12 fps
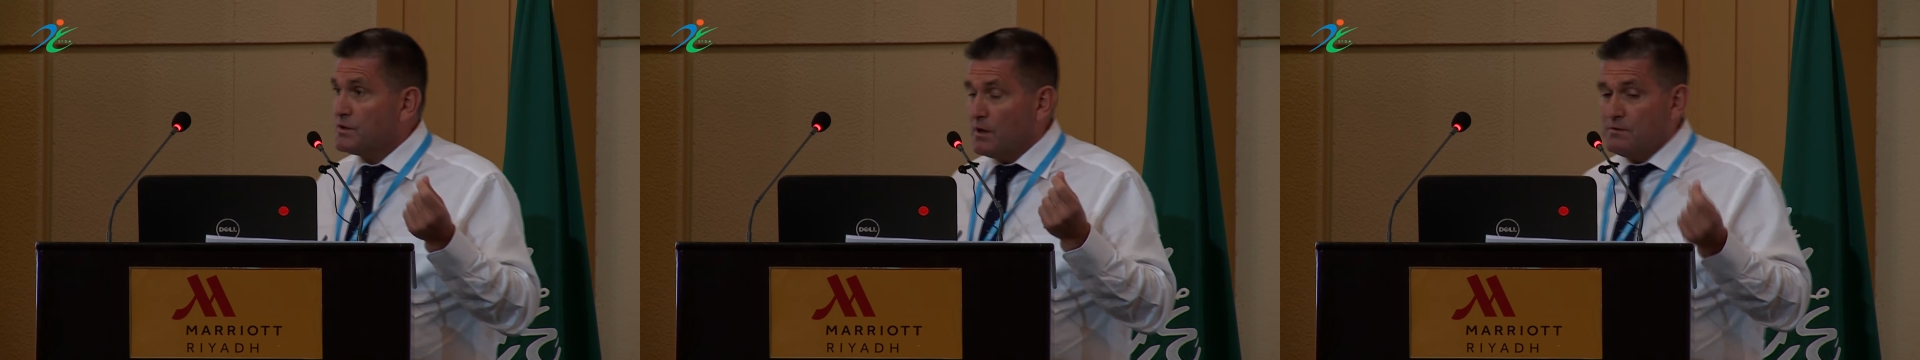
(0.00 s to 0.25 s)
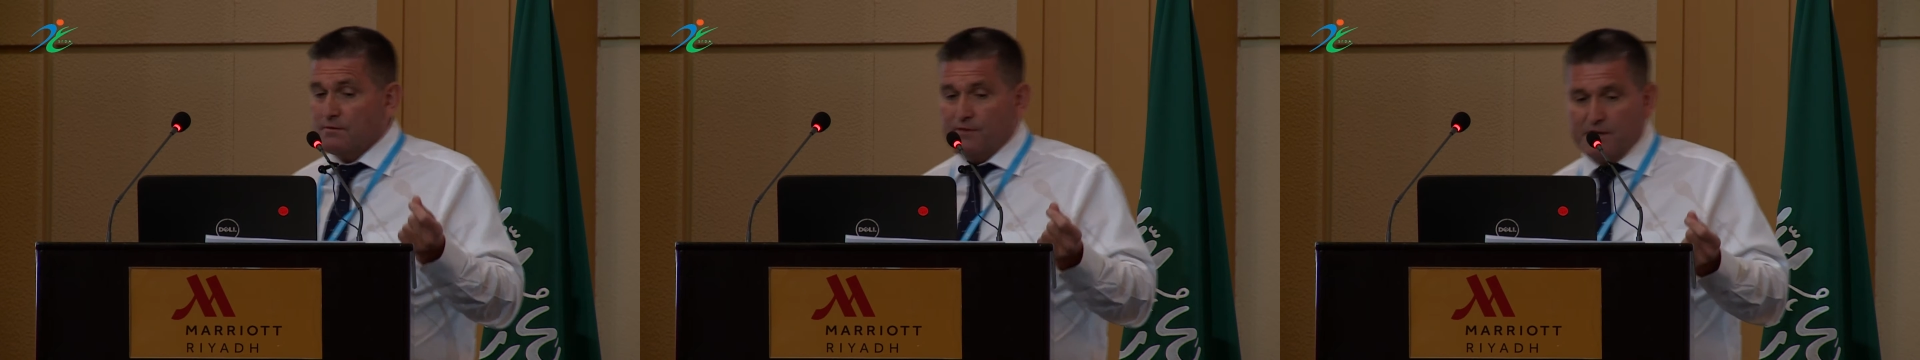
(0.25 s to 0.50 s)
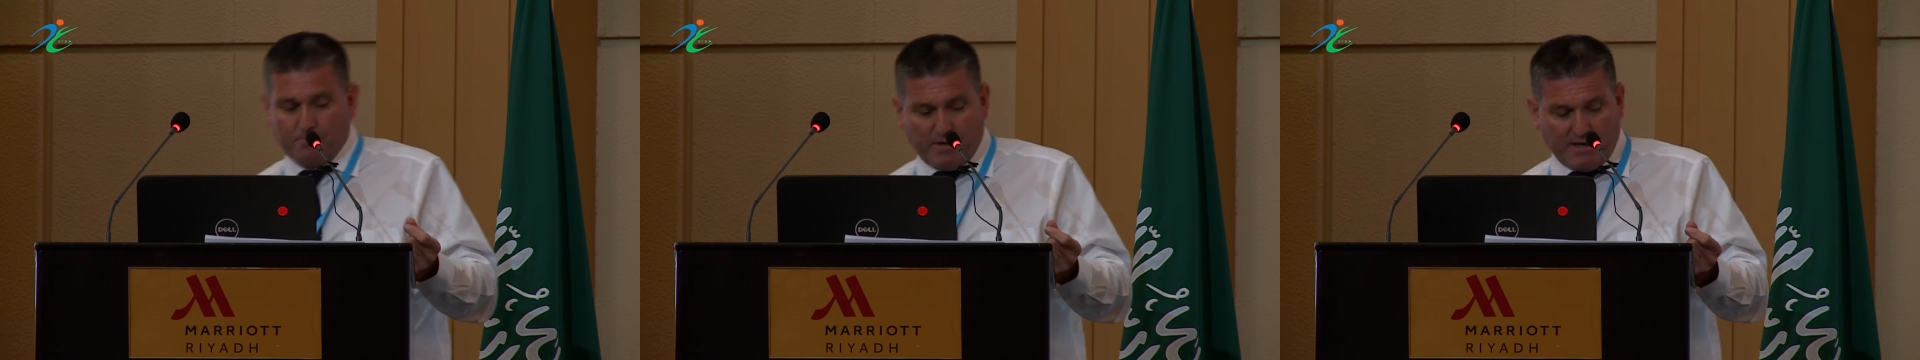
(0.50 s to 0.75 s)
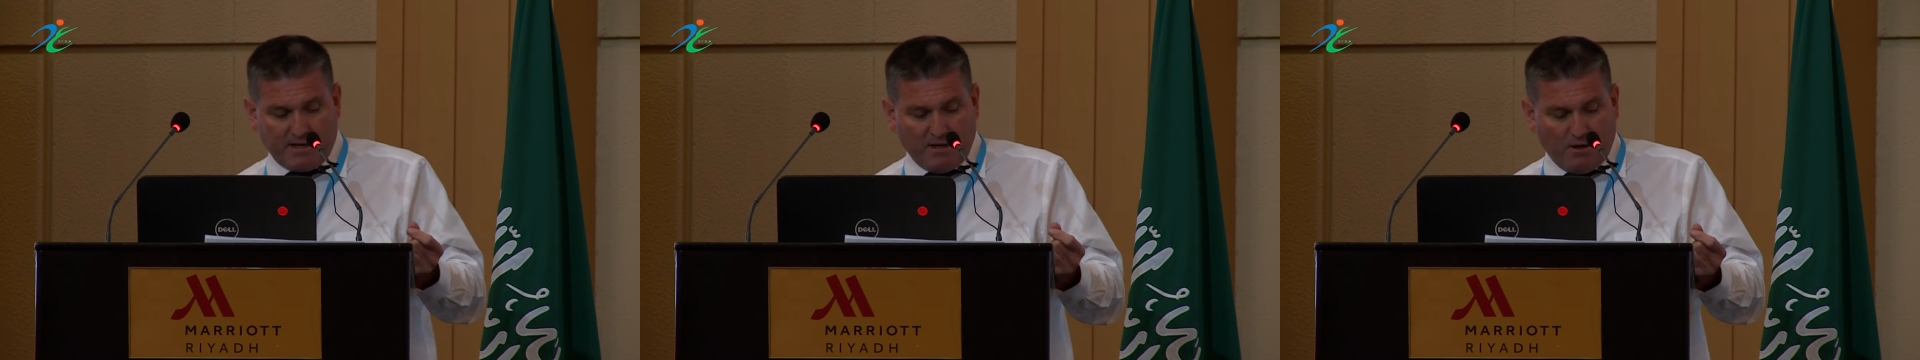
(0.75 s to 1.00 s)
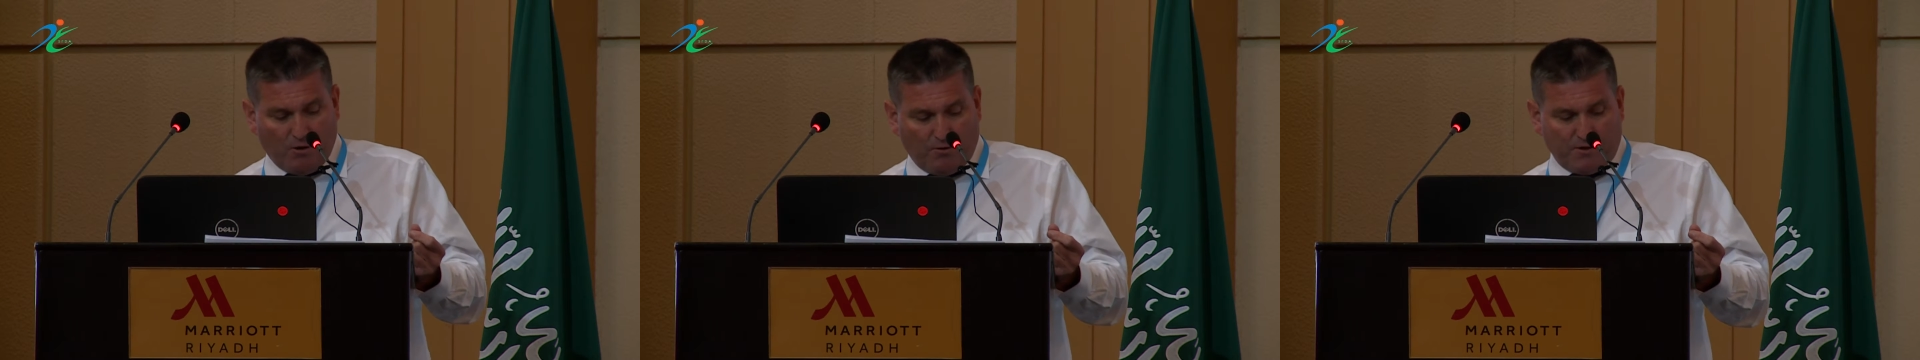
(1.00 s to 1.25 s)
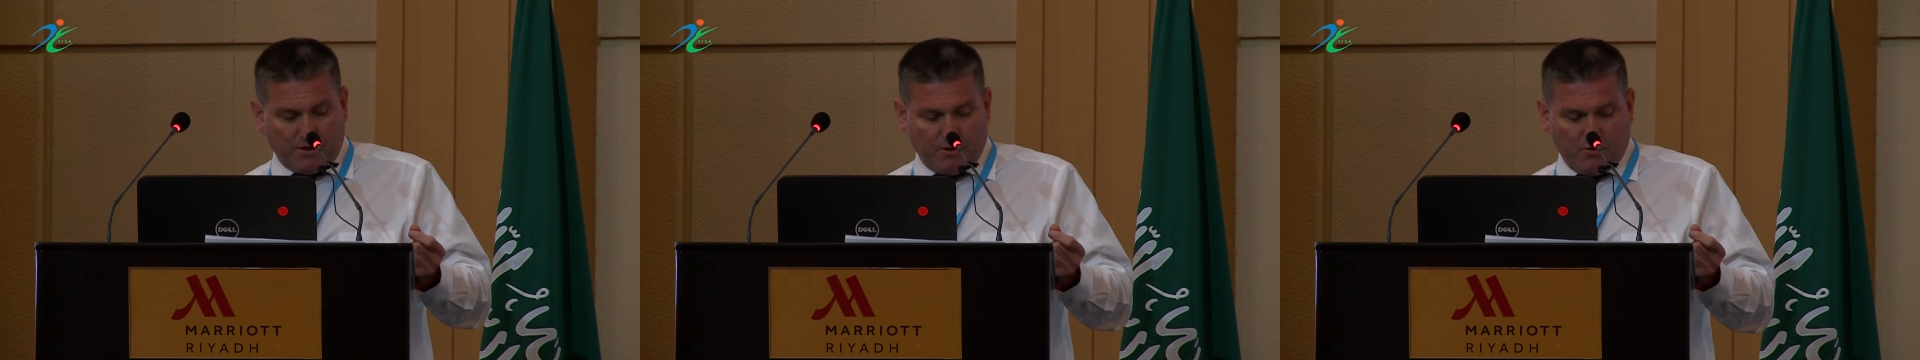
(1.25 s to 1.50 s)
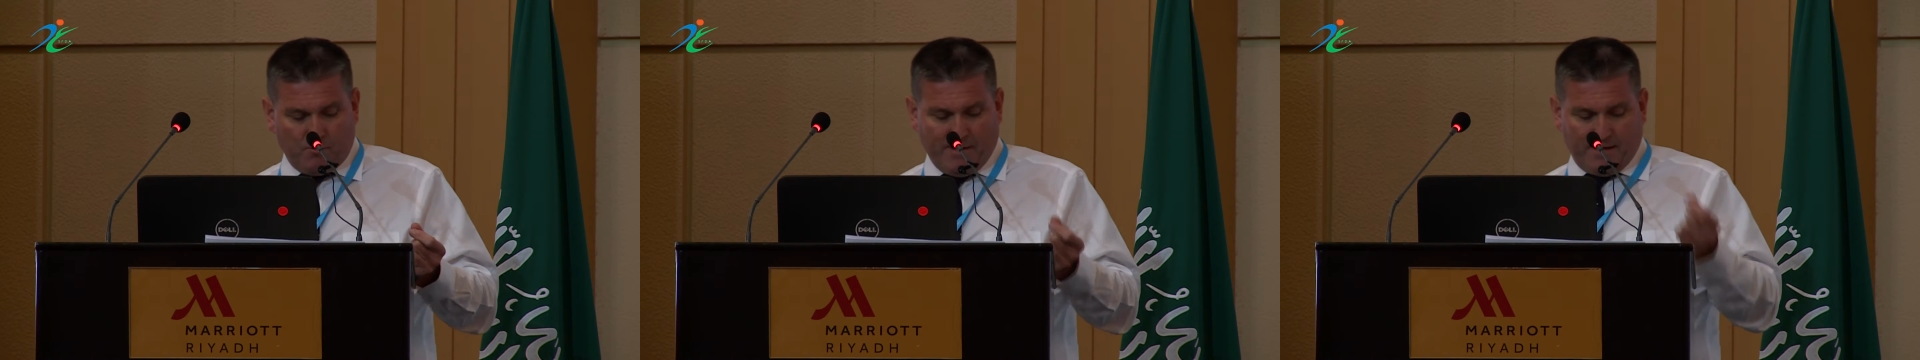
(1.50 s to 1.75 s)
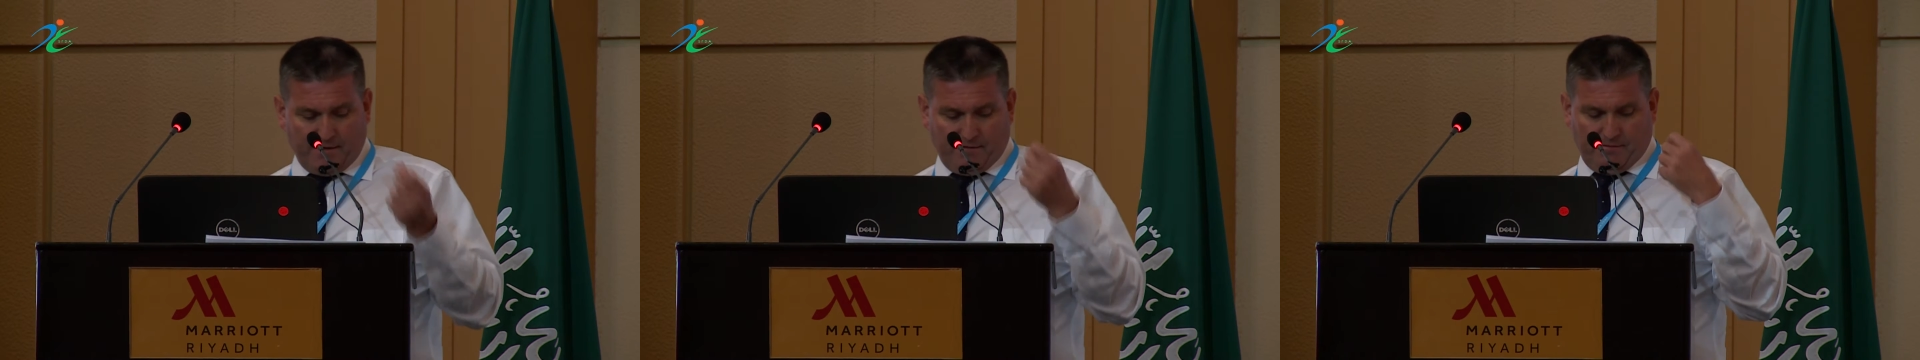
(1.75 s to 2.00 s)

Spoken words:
hopefully be on the UNIMED